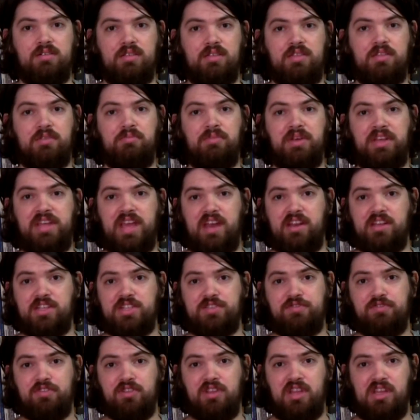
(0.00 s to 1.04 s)
The
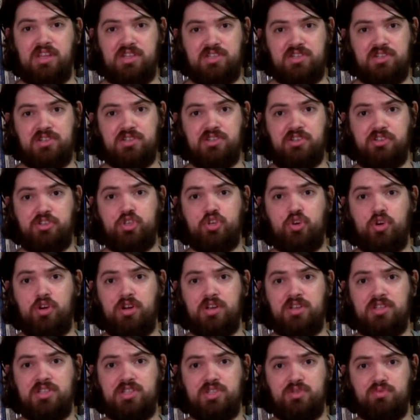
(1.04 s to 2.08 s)
mechanics for lasers are
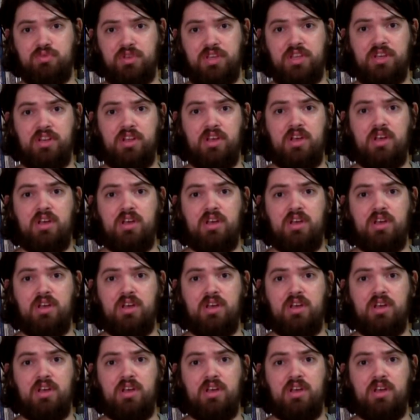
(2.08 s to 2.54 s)
short and sweet.